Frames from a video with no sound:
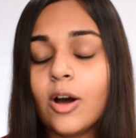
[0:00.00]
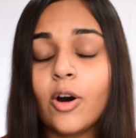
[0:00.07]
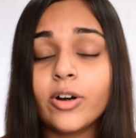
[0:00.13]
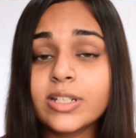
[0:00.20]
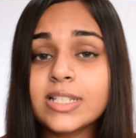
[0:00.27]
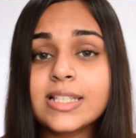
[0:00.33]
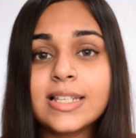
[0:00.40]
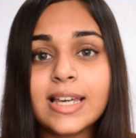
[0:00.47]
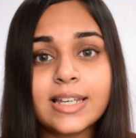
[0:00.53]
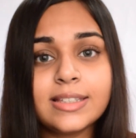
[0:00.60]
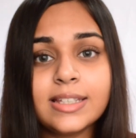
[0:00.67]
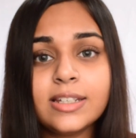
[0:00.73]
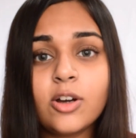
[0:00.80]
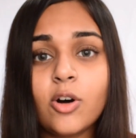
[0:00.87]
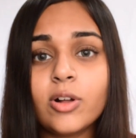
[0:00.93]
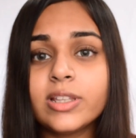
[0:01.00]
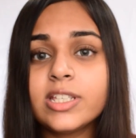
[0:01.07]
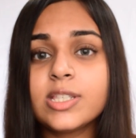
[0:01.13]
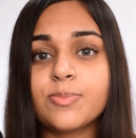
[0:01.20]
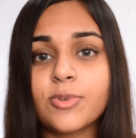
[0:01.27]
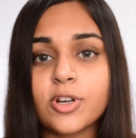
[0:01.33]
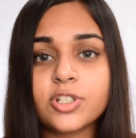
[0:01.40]
Honestly, I think all
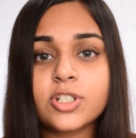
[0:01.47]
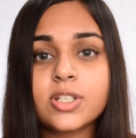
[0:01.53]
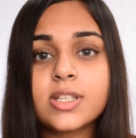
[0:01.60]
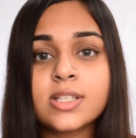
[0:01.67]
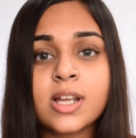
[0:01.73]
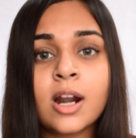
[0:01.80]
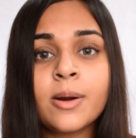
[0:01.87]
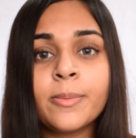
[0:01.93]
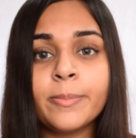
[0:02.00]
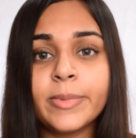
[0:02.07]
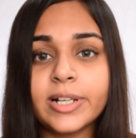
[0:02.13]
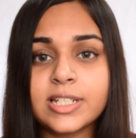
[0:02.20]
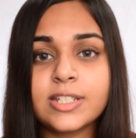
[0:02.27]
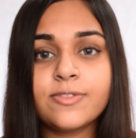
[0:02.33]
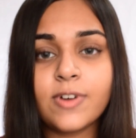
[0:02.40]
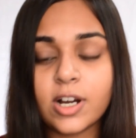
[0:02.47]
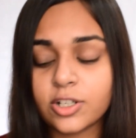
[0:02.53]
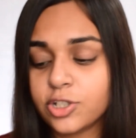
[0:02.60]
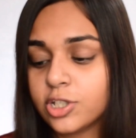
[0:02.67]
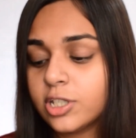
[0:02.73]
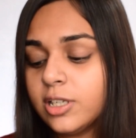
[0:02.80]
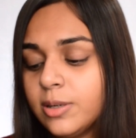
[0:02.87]
these brushes are
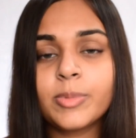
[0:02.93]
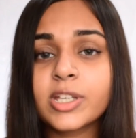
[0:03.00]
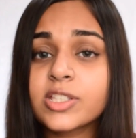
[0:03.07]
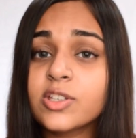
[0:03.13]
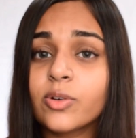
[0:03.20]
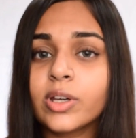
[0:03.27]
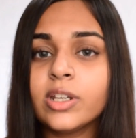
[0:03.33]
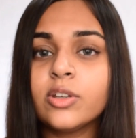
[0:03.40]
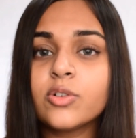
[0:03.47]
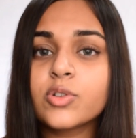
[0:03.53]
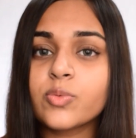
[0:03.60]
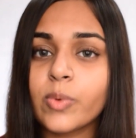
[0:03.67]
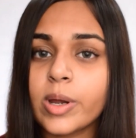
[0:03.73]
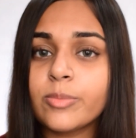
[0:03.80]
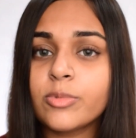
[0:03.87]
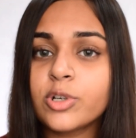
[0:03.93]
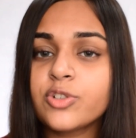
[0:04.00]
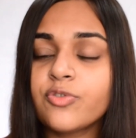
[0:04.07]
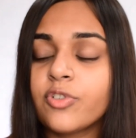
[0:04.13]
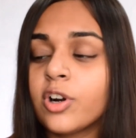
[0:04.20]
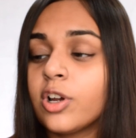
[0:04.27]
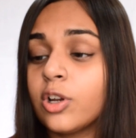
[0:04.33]
multifunctional because you can use one brush
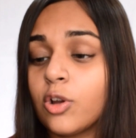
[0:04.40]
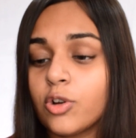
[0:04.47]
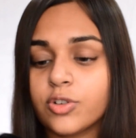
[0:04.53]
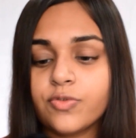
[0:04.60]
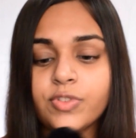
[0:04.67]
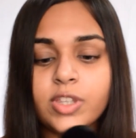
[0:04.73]
for a lot of